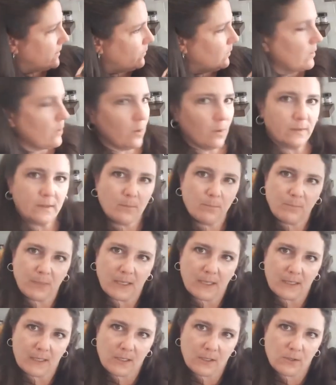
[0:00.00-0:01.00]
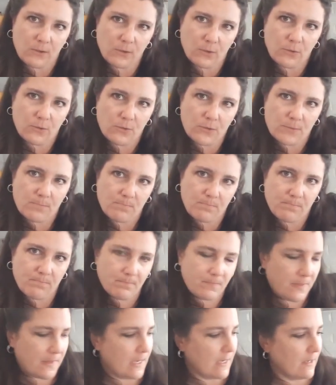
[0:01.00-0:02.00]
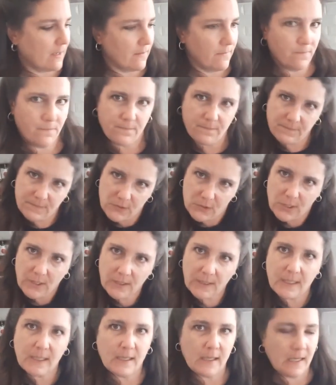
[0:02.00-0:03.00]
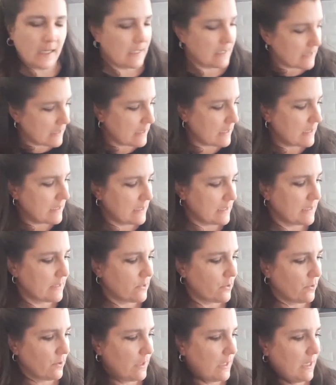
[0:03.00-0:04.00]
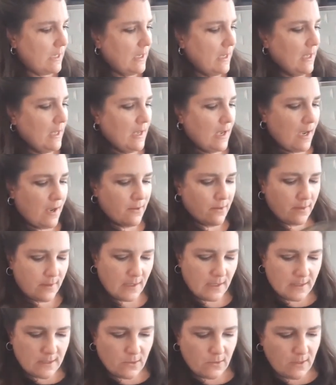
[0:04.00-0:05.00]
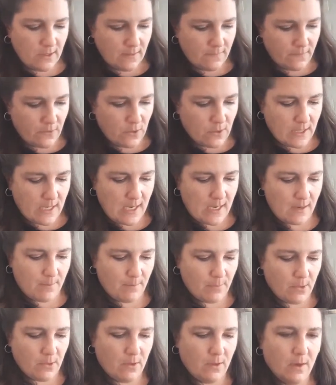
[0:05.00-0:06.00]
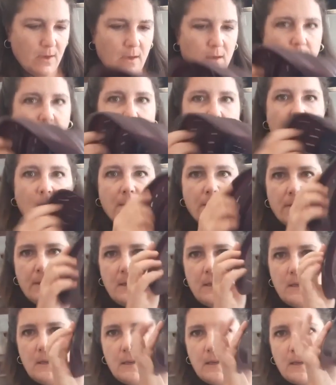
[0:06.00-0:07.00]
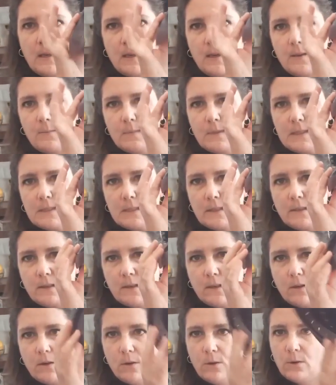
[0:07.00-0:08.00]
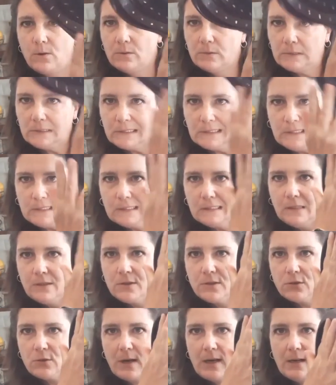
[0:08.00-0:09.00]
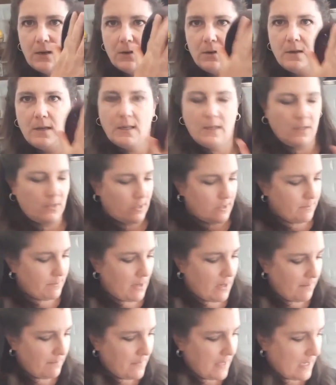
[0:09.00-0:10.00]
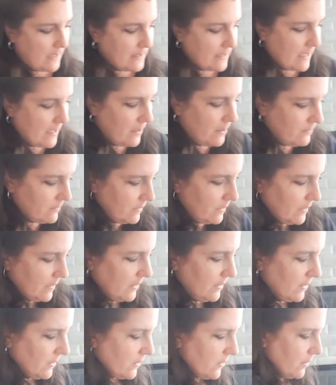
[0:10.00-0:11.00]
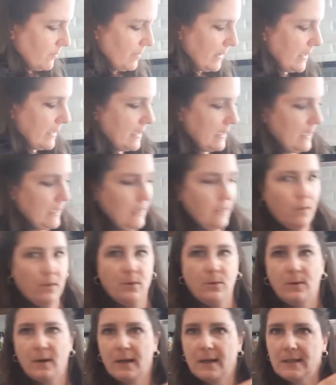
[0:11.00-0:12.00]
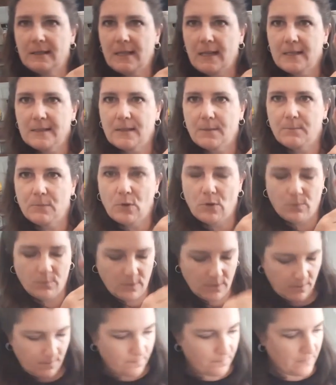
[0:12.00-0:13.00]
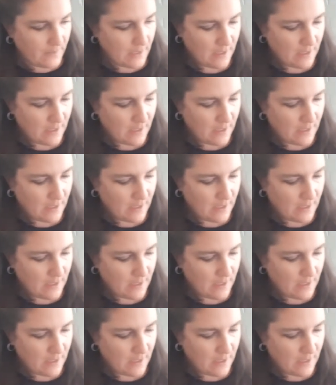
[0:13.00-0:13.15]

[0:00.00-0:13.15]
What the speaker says: will hold a big, huge thing of chili. Like, it is sturdy. Other things you need for your camper are the silicone strainer. You just pop that down, kerplunkety-doo, and it takes up no room.